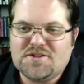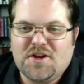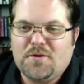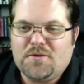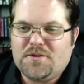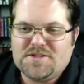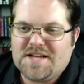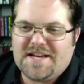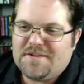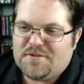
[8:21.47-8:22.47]

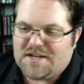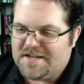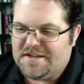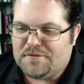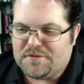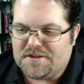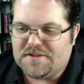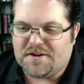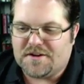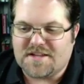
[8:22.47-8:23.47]
not even an if in
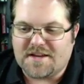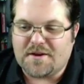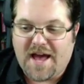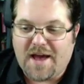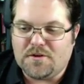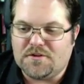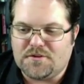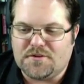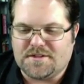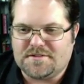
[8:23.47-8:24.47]
there. It's like I will
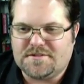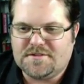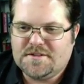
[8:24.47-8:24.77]
do this.